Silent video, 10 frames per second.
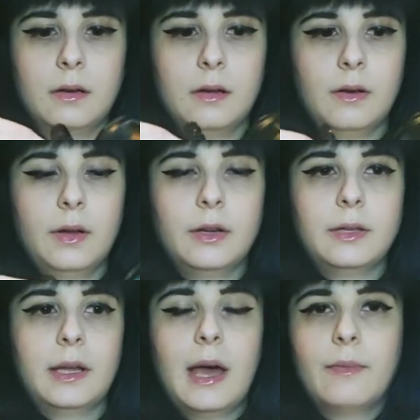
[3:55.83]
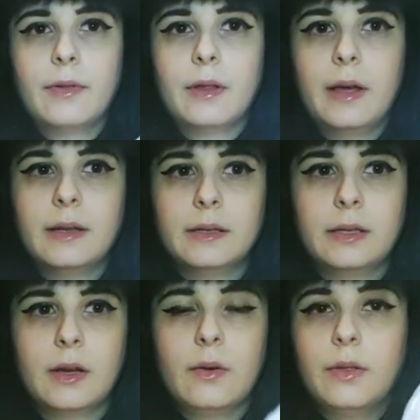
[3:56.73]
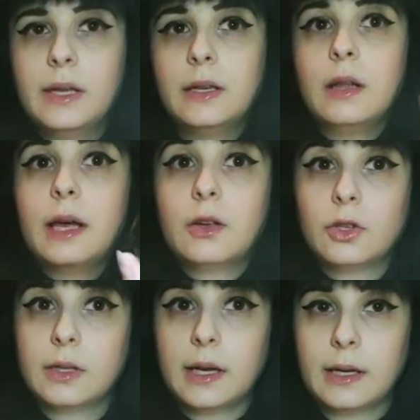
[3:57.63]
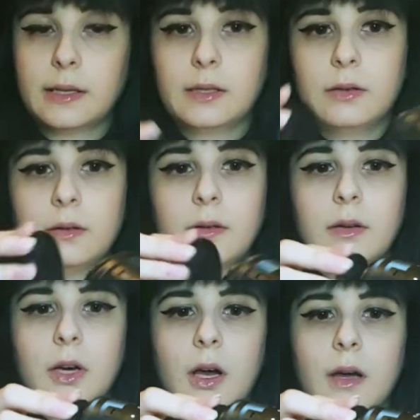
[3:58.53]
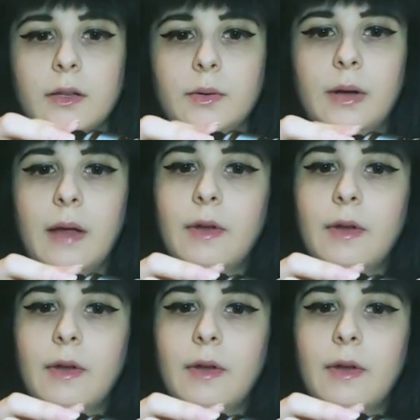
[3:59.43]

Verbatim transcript: Oh, here's the cap for the lens. So this will like just, I guess, hook onto it. I've